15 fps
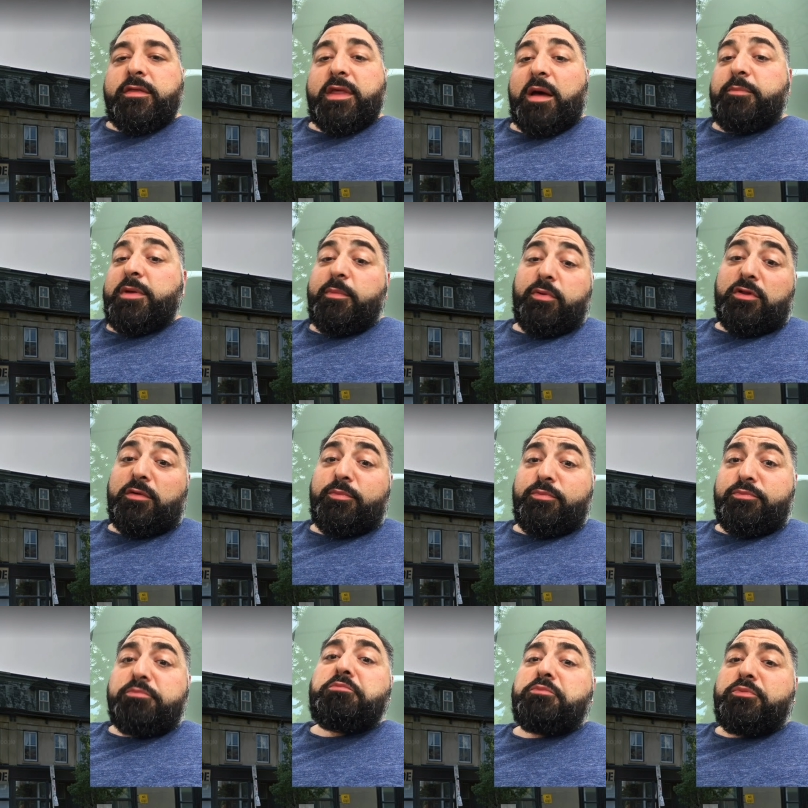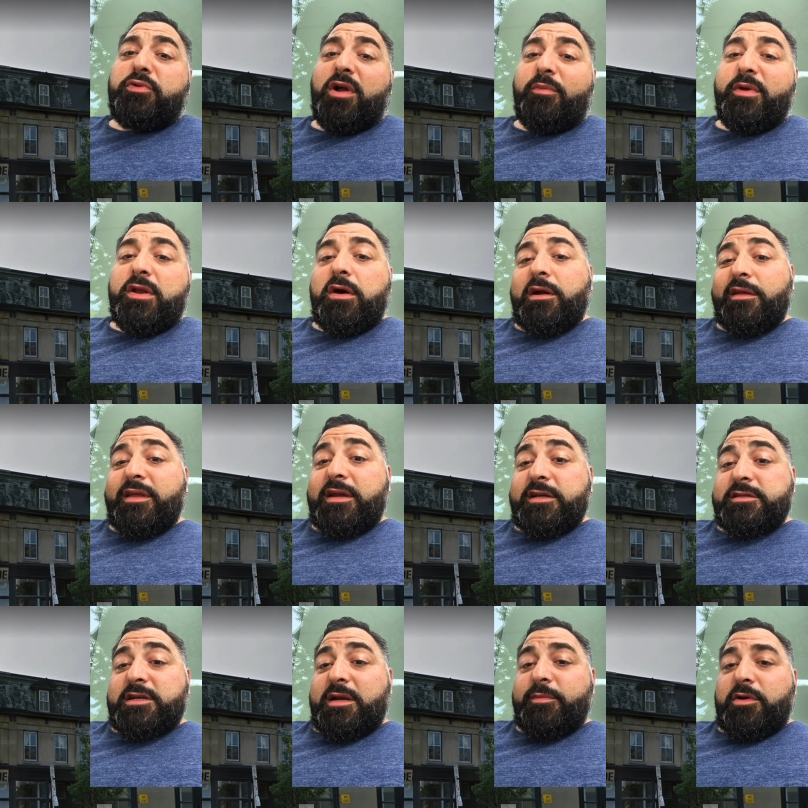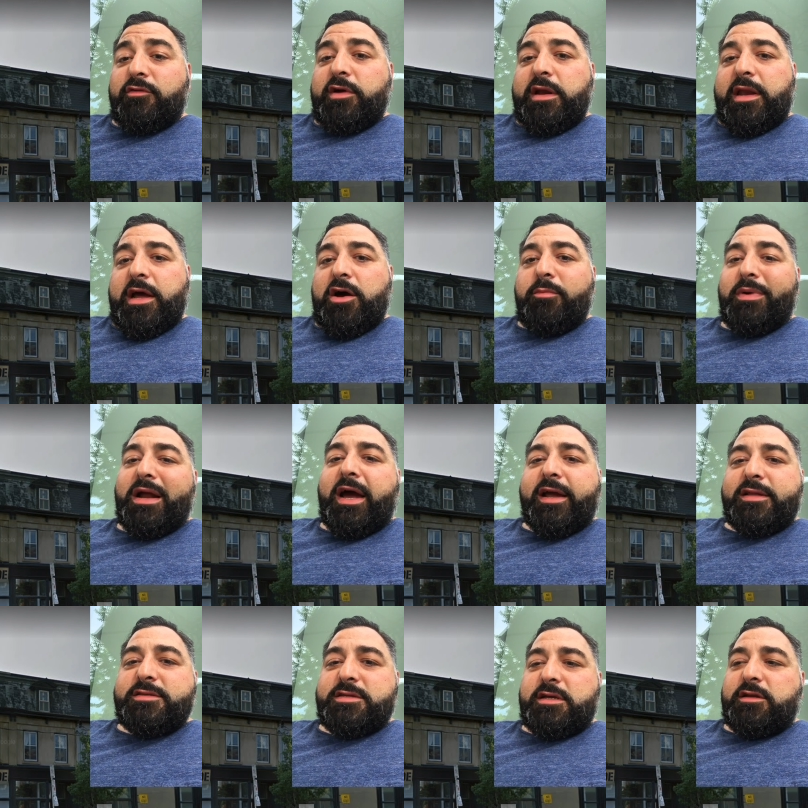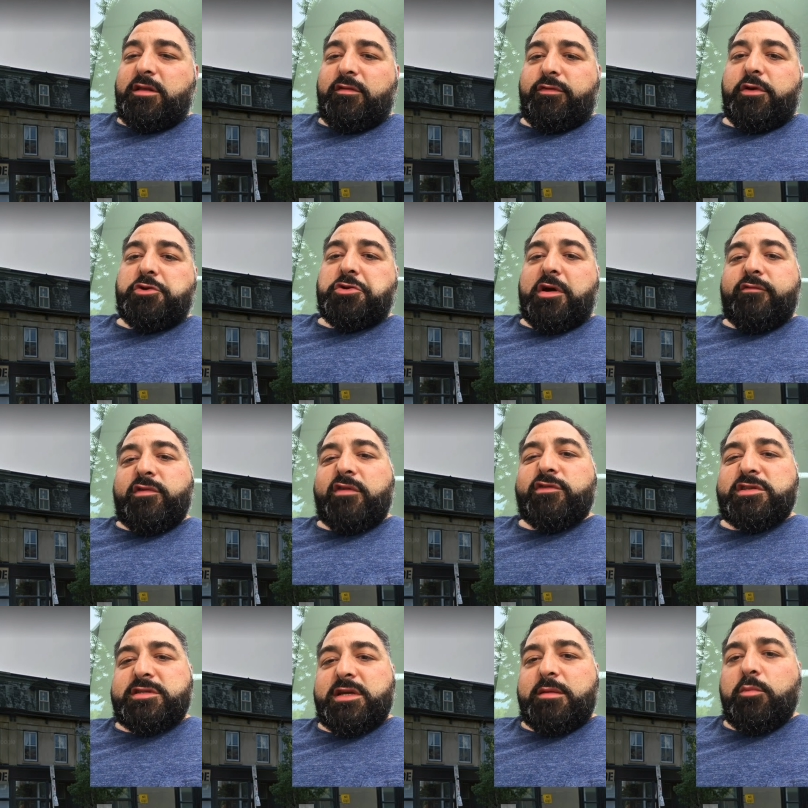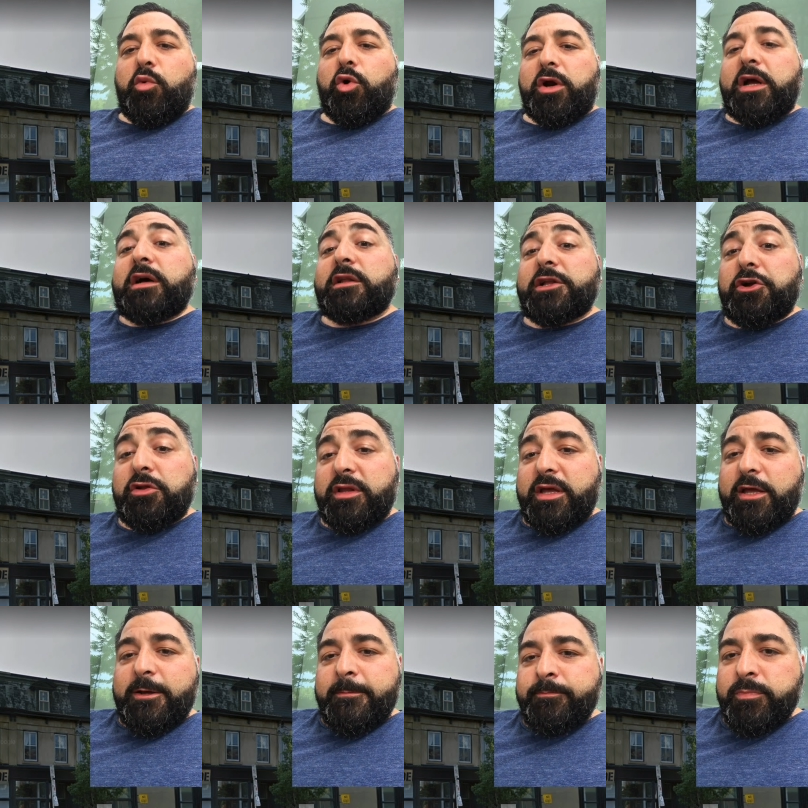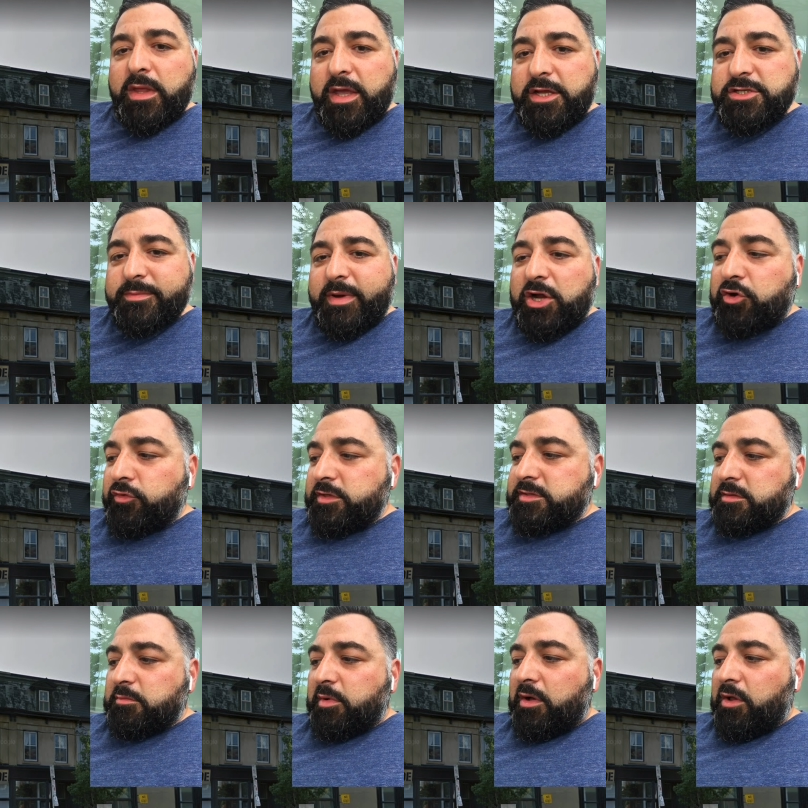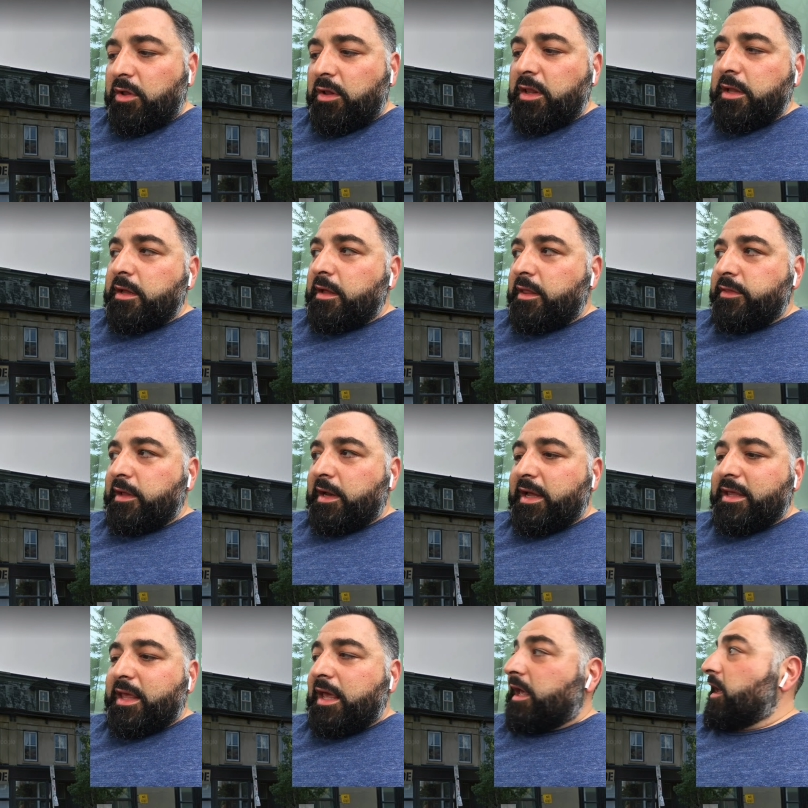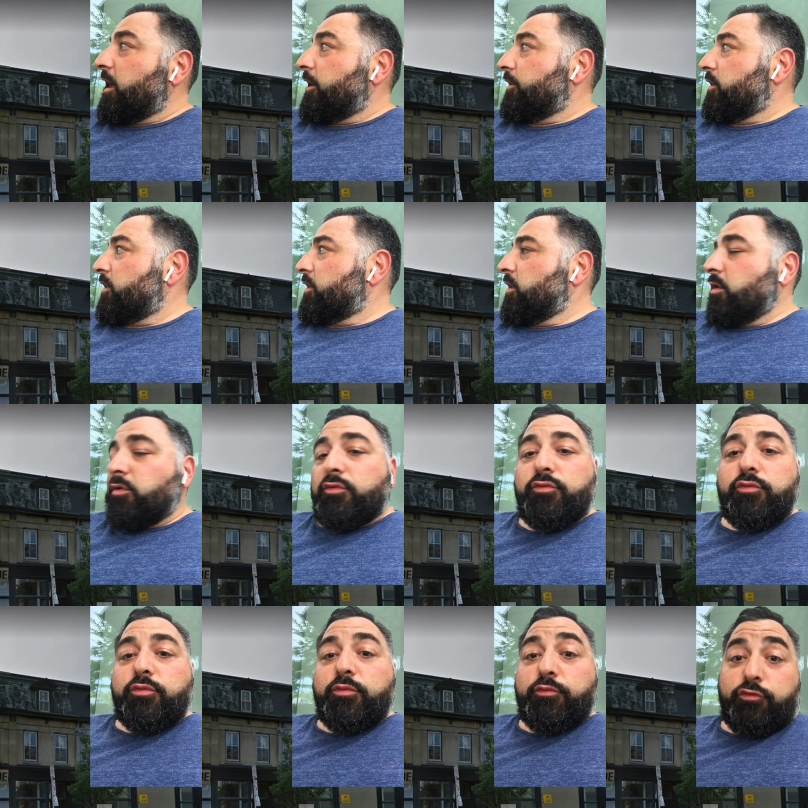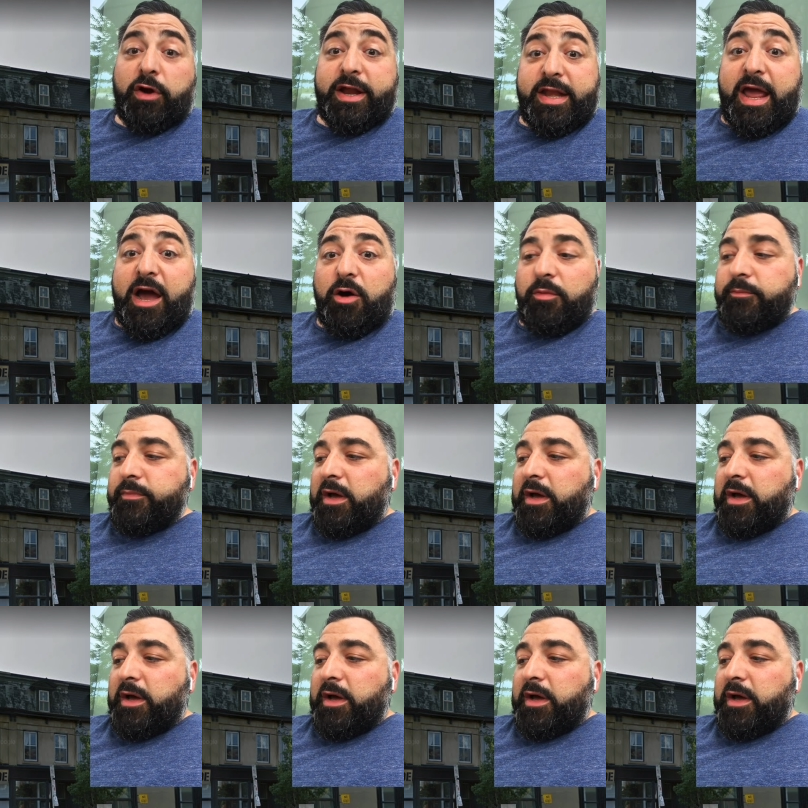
that people are probably not all that excited about right now, but I can see into the future. I've never seen more clearly into my crystal ball than I can right now.